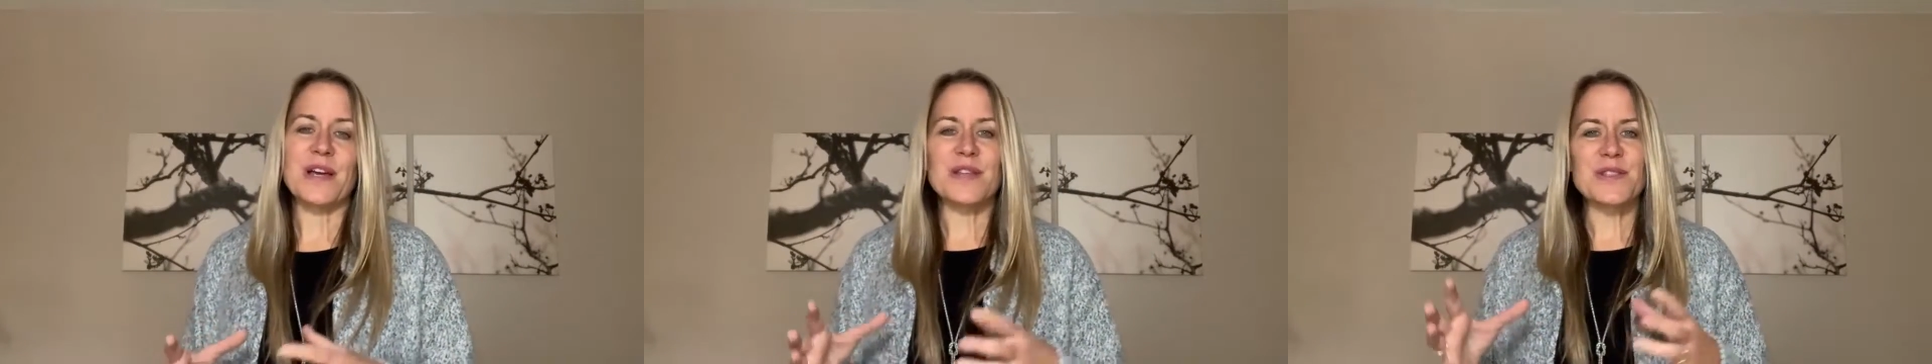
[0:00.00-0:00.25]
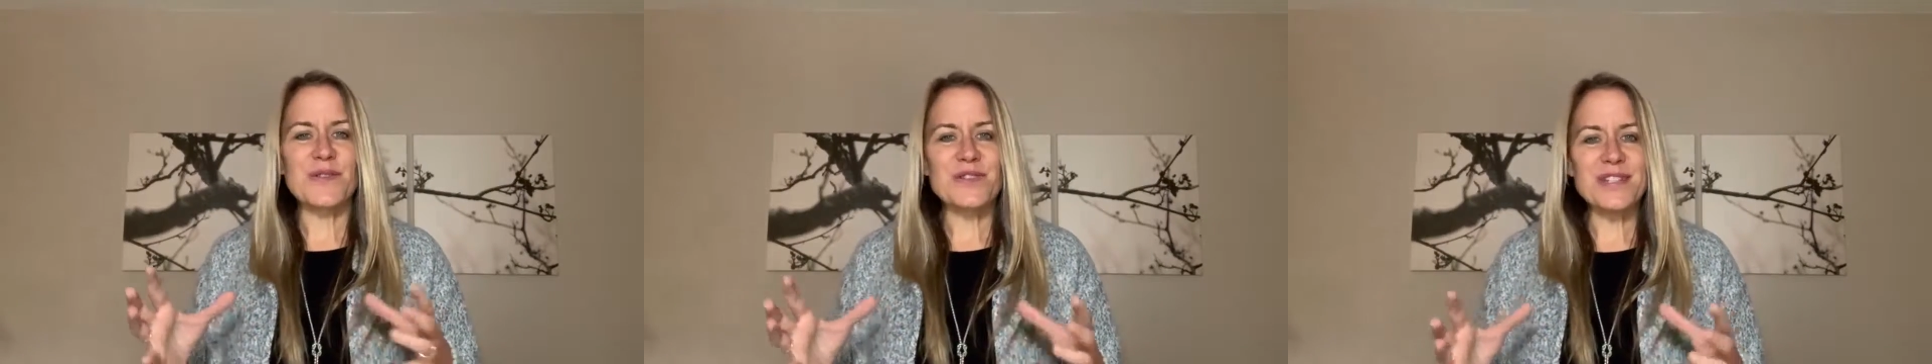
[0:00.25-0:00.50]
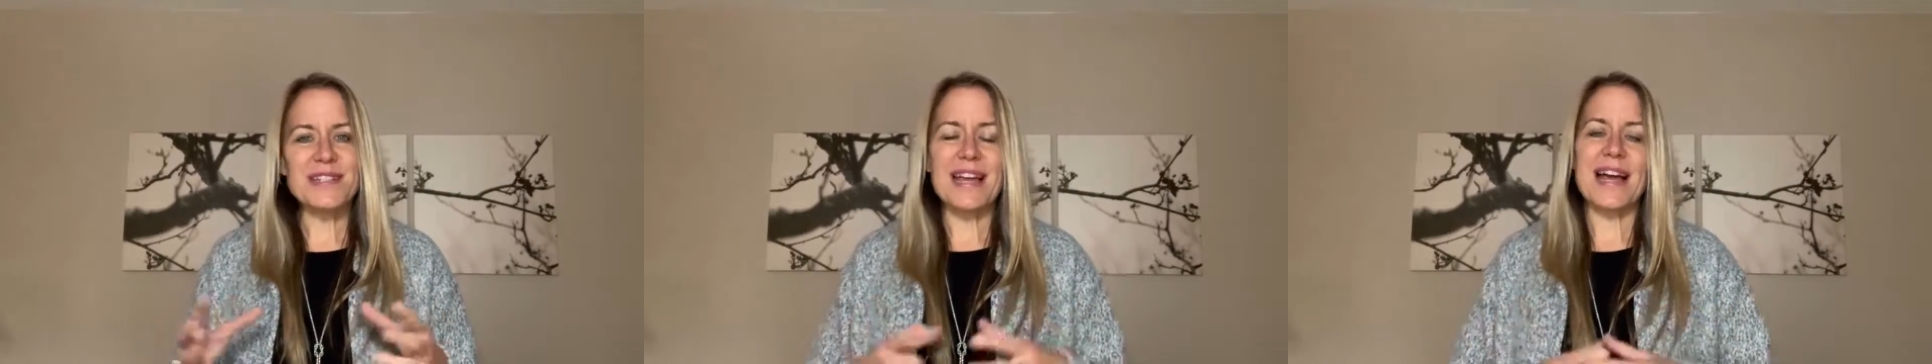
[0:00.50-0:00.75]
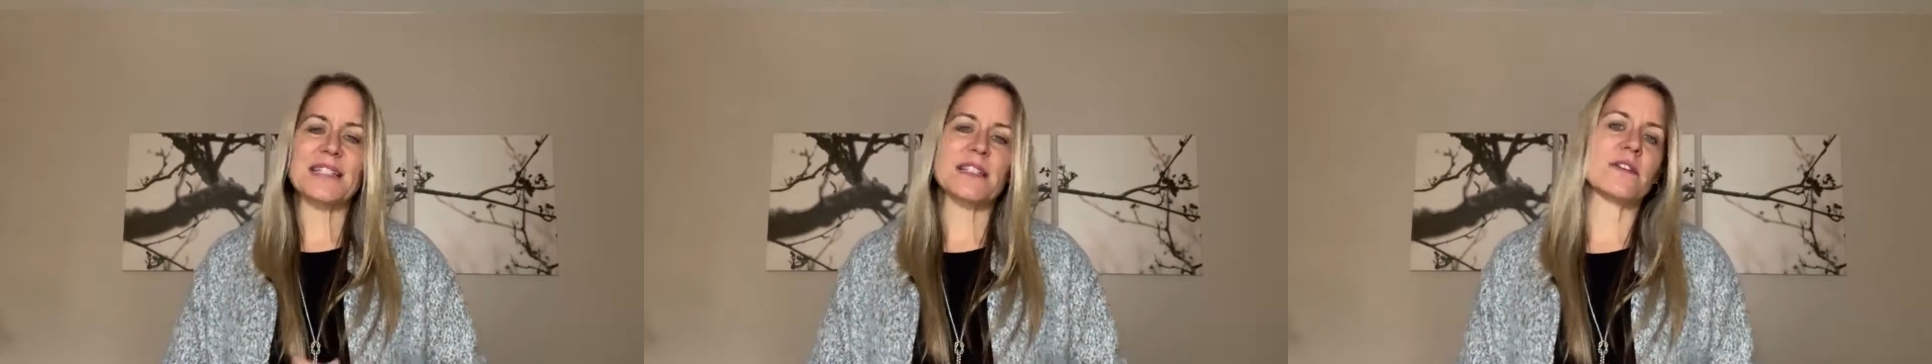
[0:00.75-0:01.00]
So just
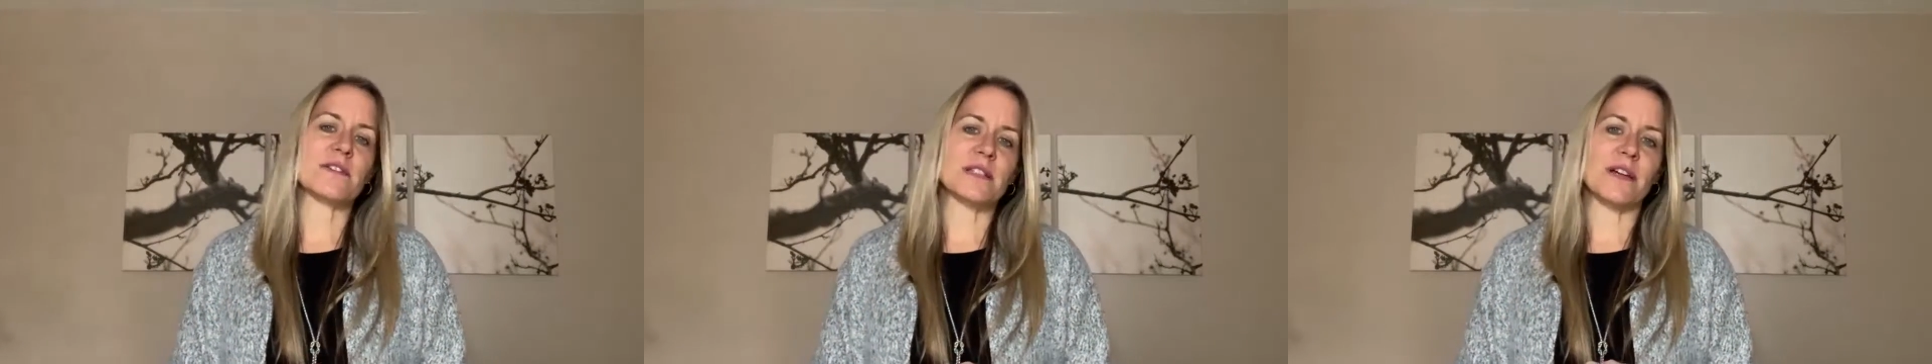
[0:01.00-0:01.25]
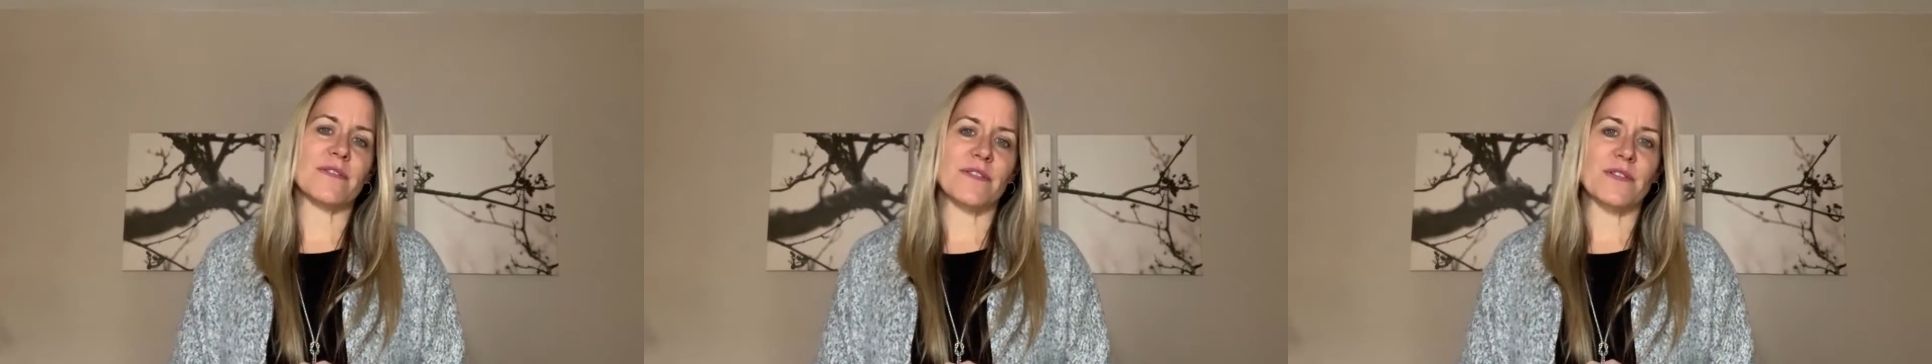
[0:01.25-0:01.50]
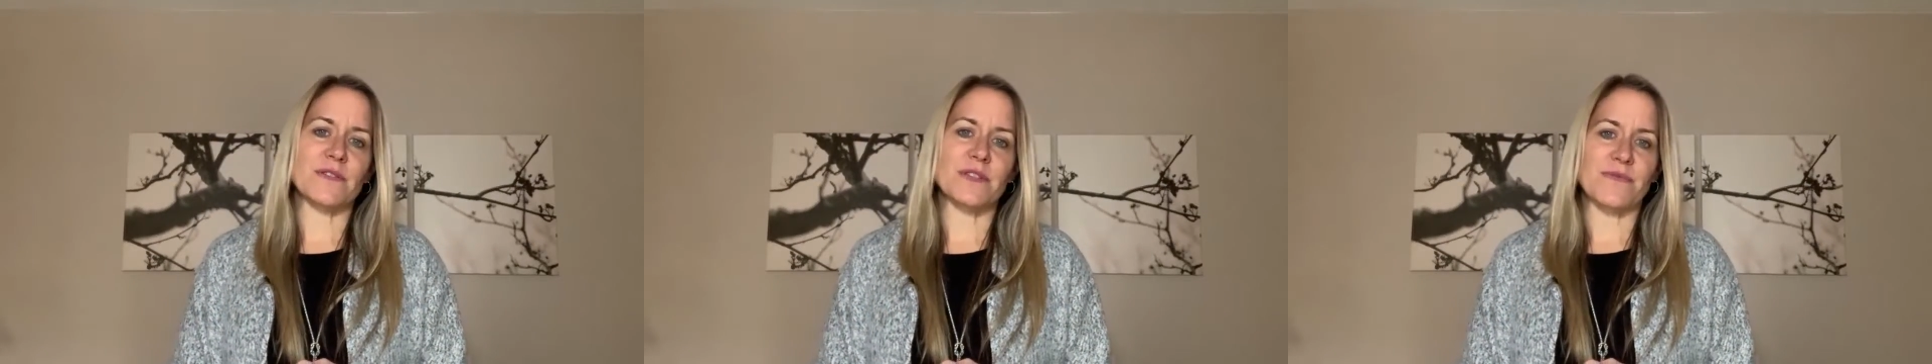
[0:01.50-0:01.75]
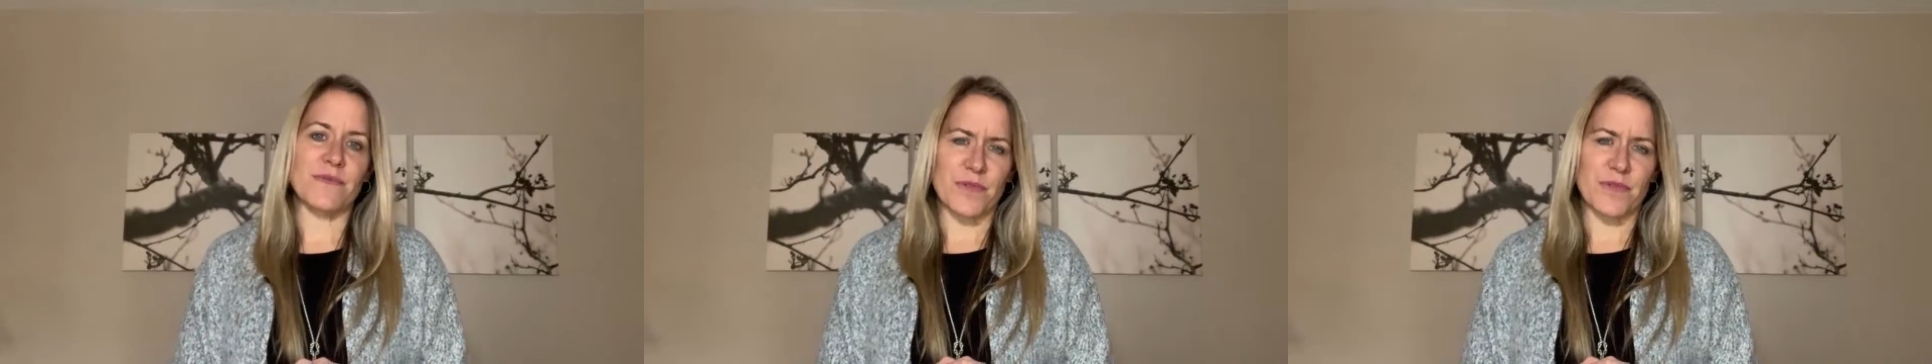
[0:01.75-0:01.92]
ask yourself those